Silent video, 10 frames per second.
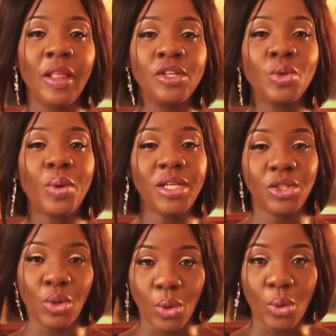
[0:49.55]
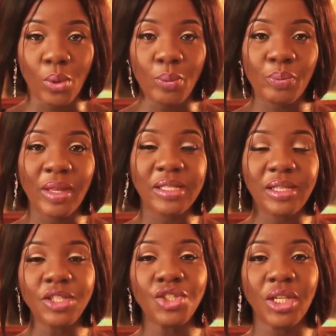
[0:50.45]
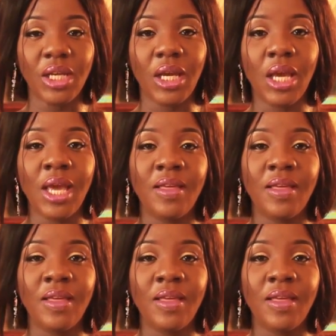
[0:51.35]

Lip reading: So what is a goal? Essentially,